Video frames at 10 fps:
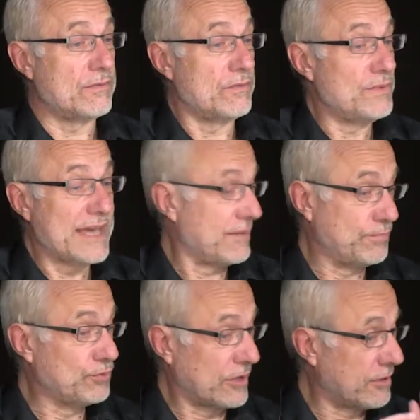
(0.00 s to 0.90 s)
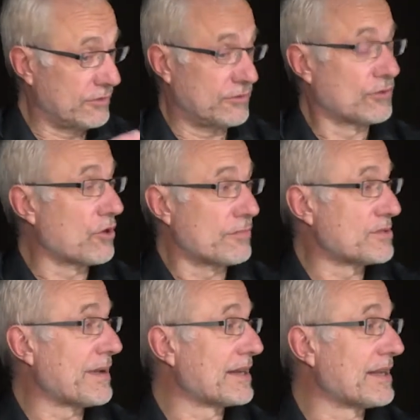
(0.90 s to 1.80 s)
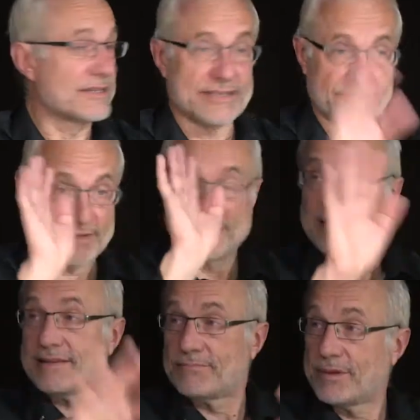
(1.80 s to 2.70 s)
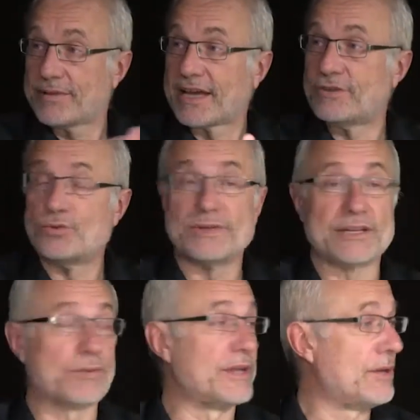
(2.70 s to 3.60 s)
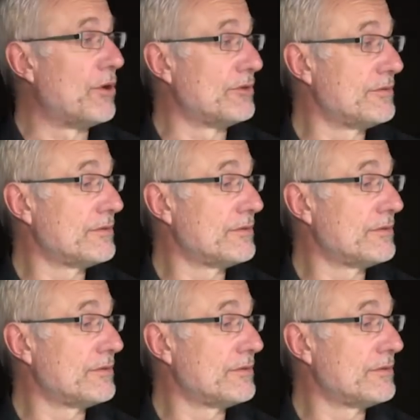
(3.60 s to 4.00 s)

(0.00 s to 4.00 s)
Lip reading: we had put out the Gerber spec said people can do with it what they want.